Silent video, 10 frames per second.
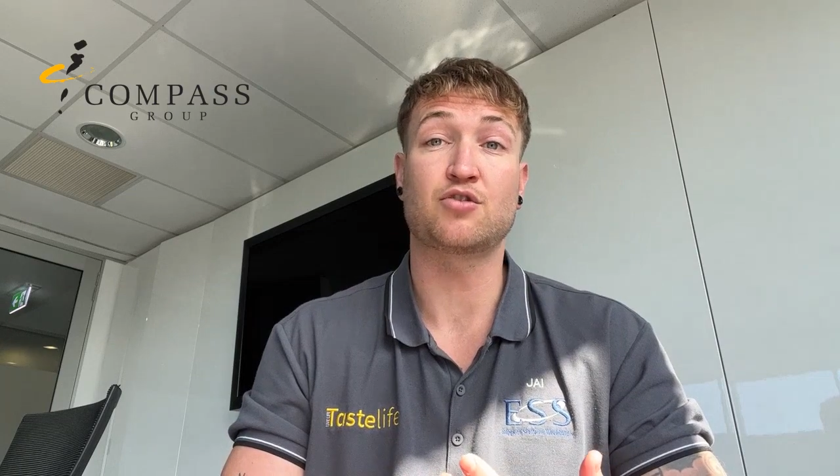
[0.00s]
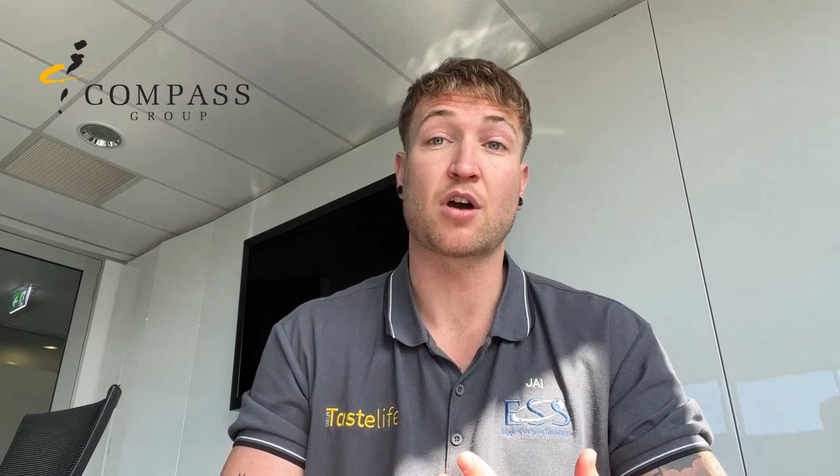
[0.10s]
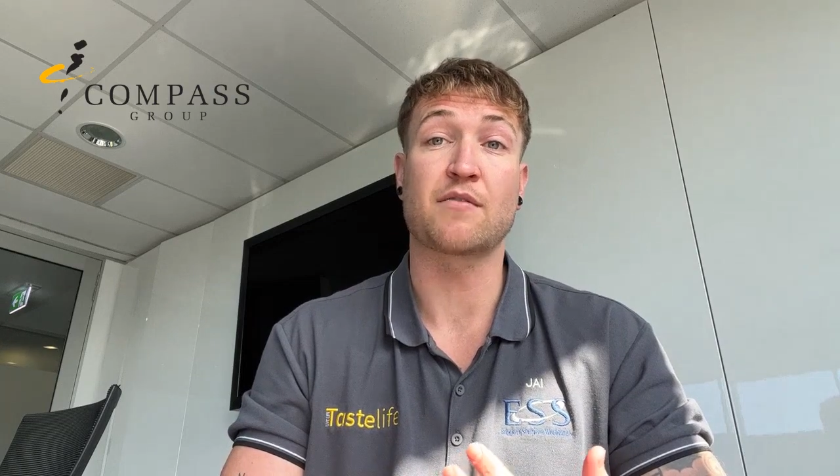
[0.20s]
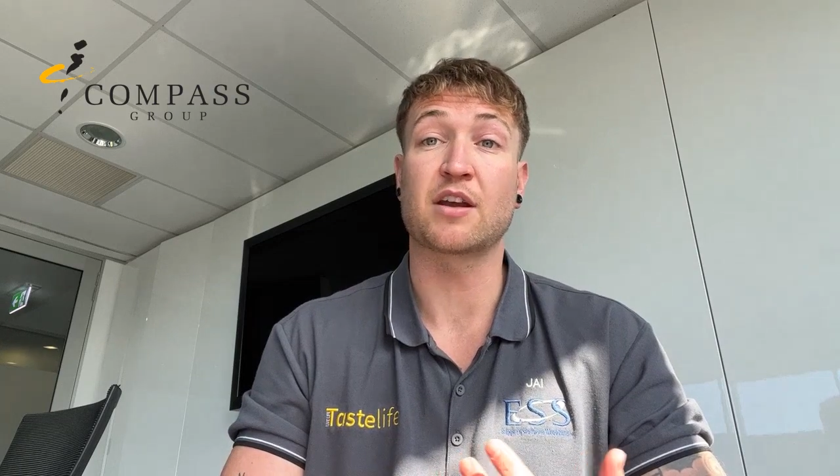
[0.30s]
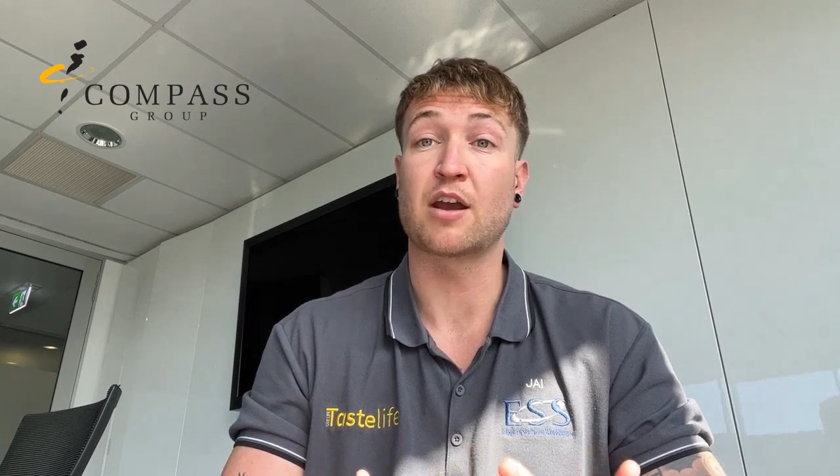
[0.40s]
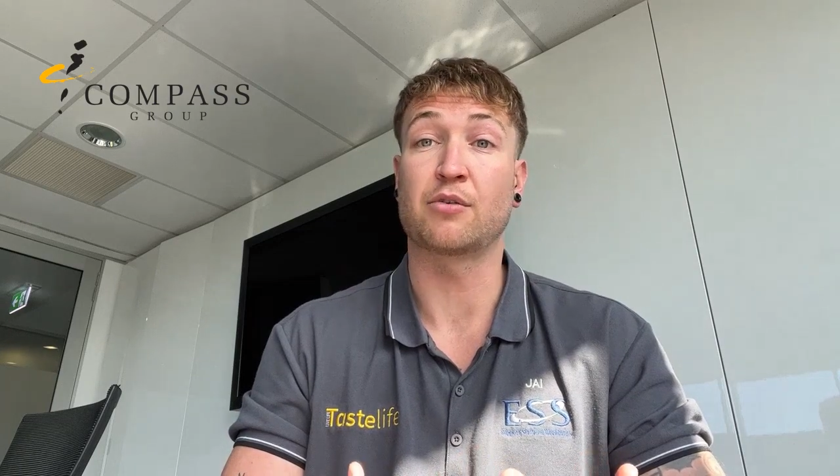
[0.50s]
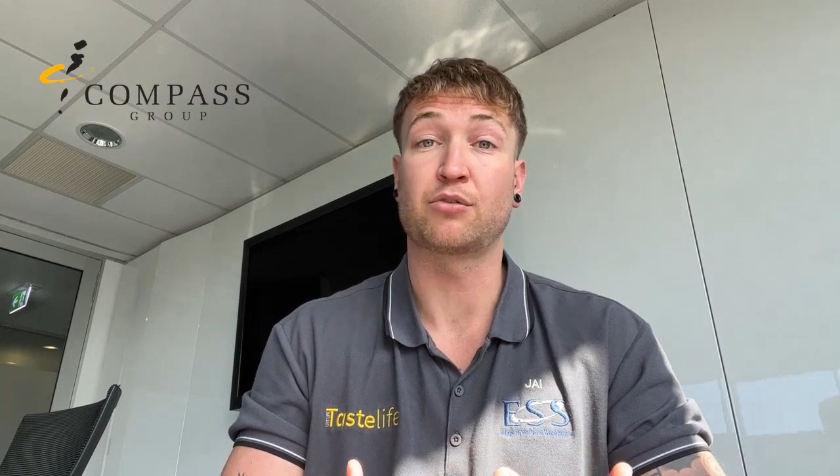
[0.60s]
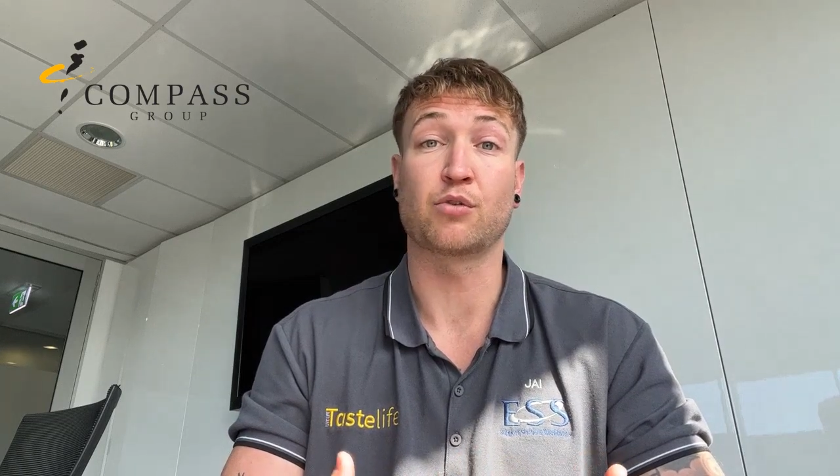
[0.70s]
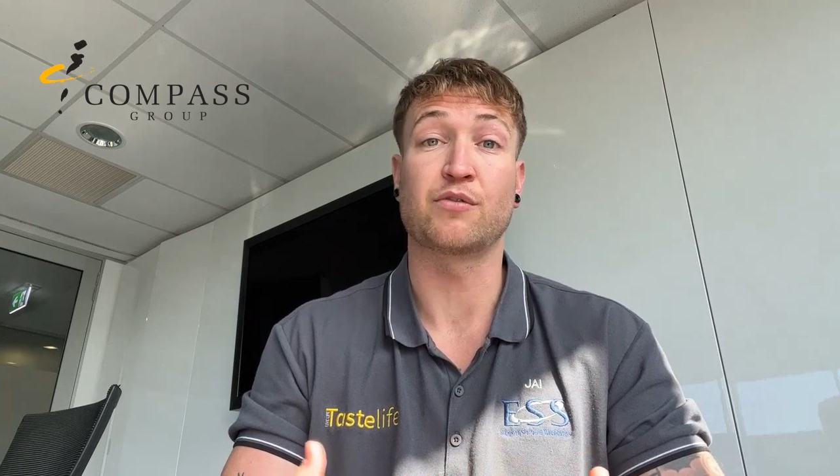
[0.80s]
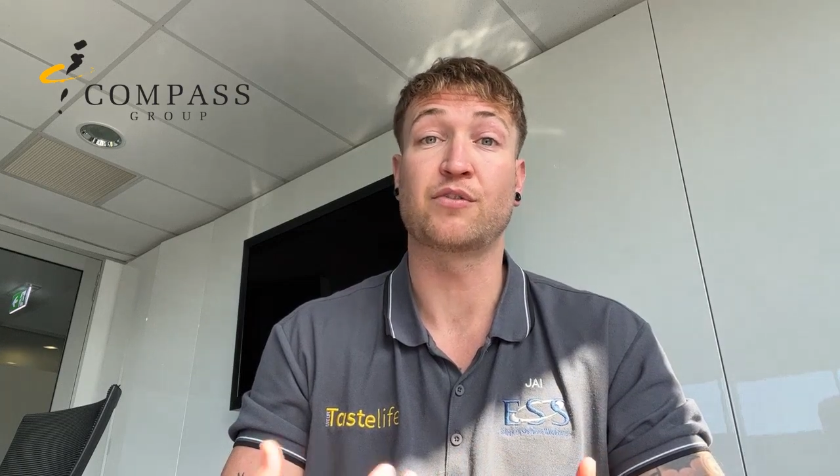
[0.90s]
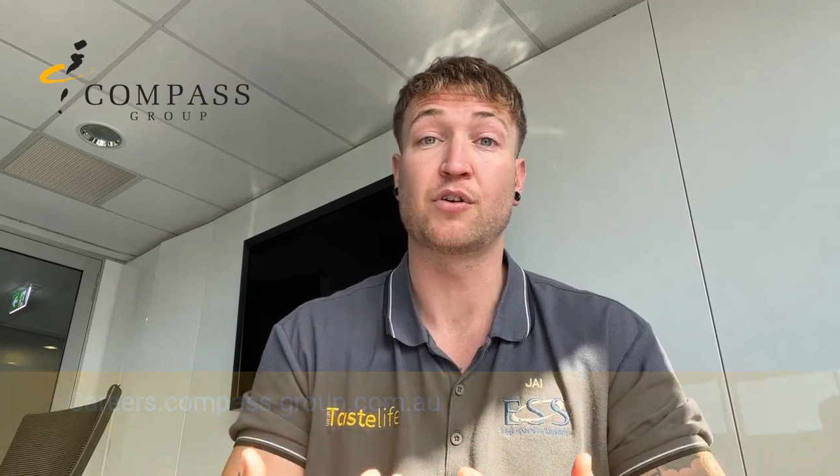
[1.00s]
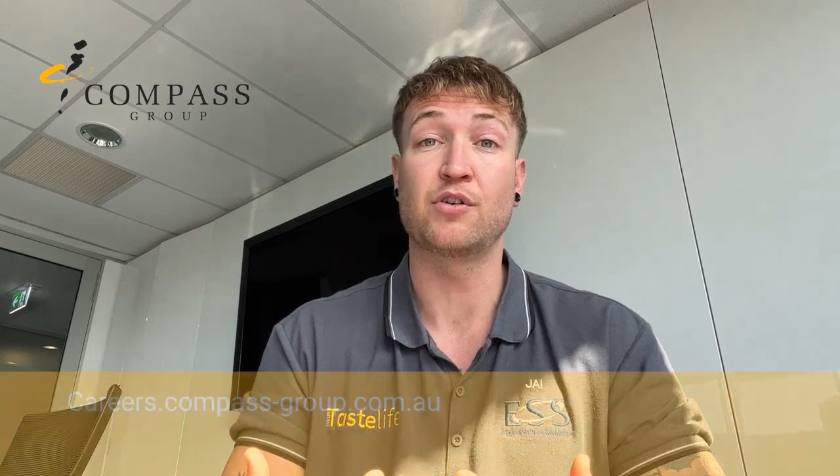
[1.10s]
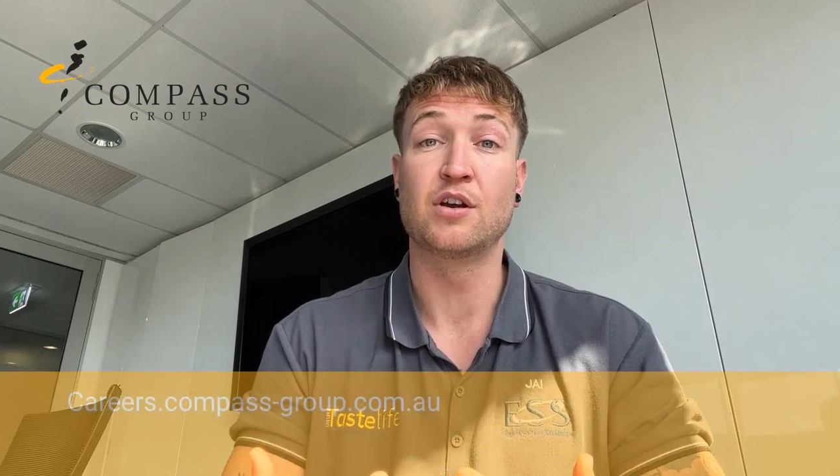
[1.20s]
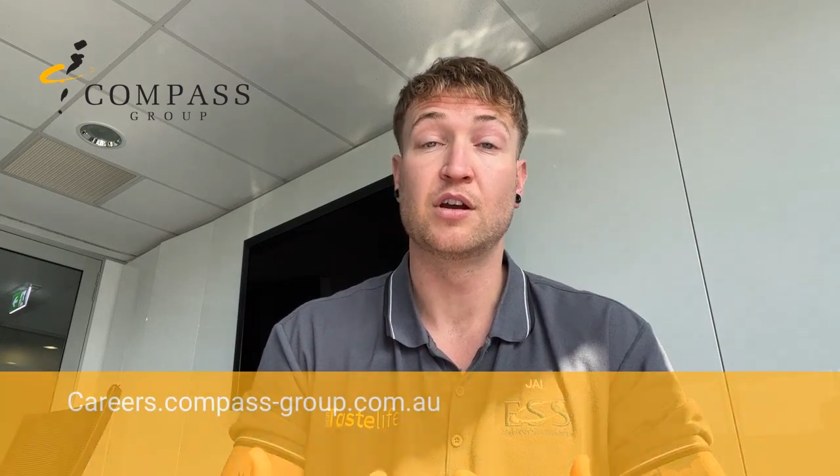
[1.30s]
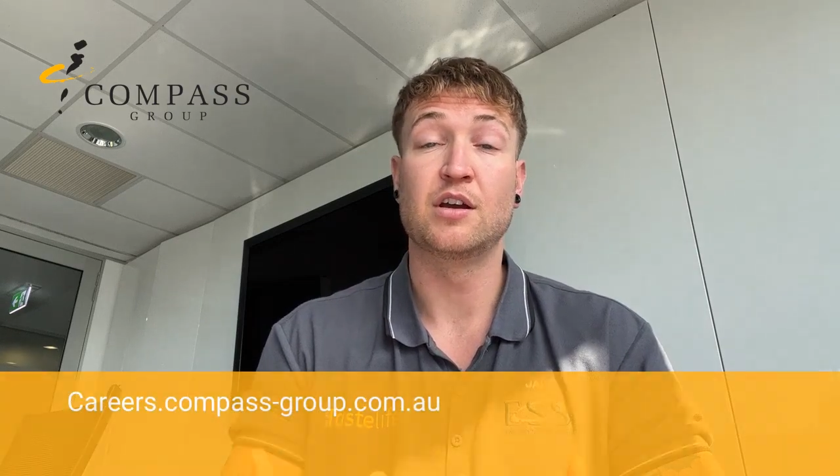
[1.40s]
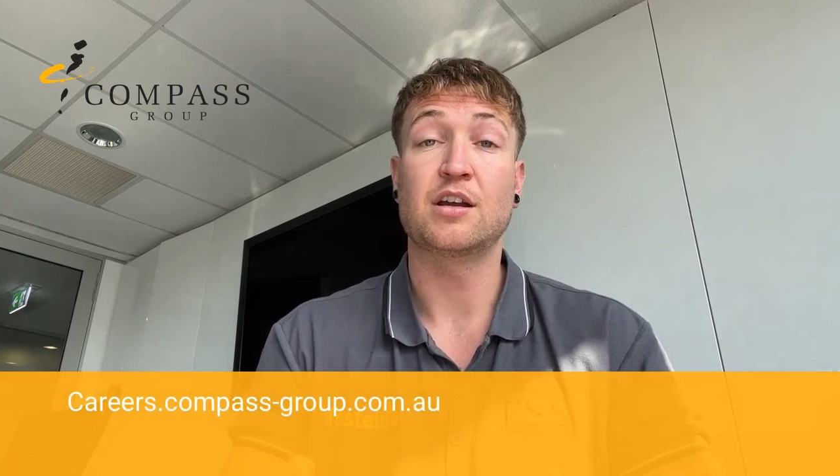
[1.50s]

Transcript: driving health through food,